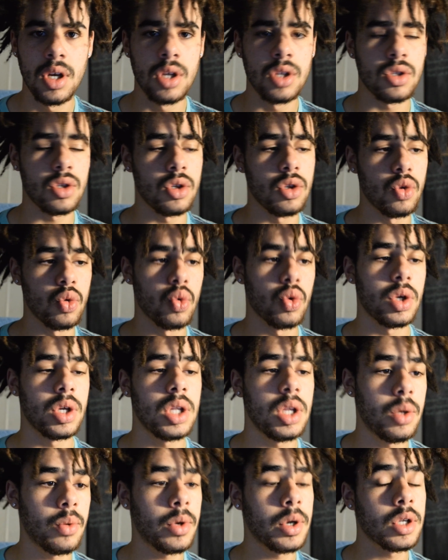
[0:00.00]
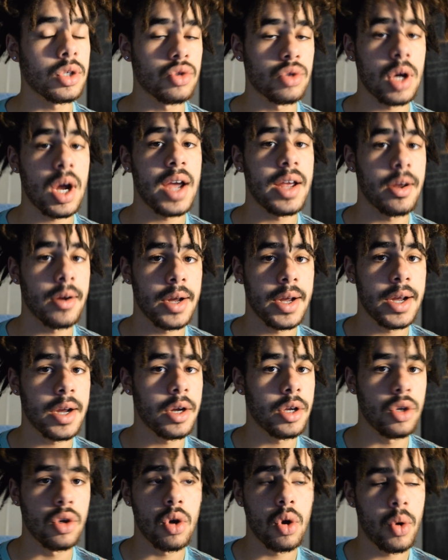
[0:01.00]
So you really want to dry your
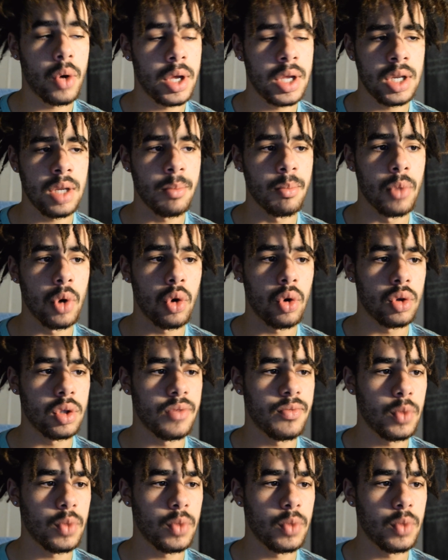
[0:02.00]
hair. You don't want any mold.